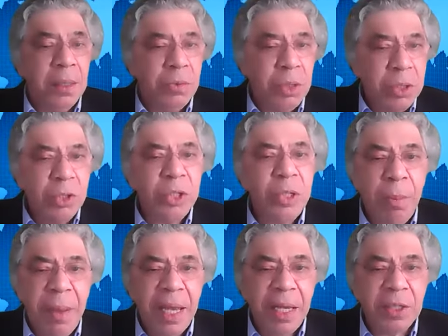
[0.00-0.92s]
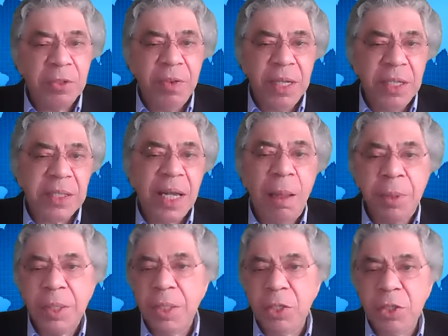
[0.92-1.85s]
Traditional banks face
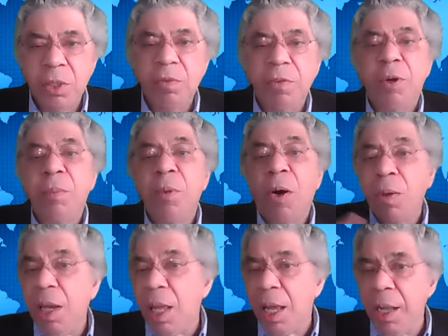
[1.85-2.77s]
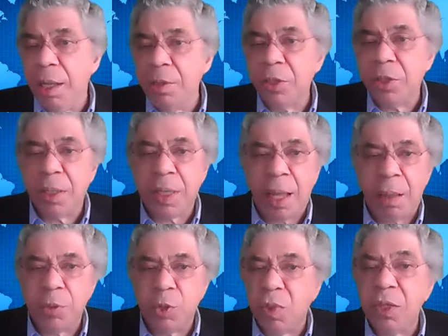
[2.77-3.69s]
competition from online
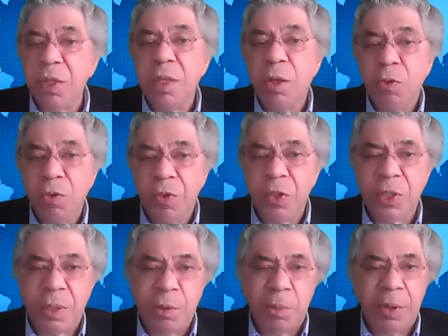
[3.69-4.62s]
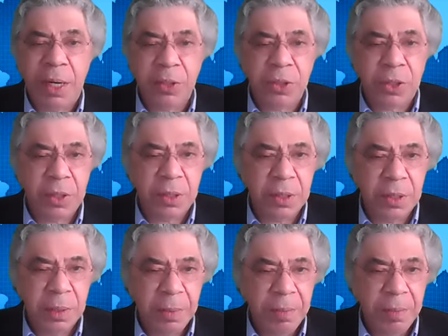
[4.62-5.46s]
startups with no physical branches.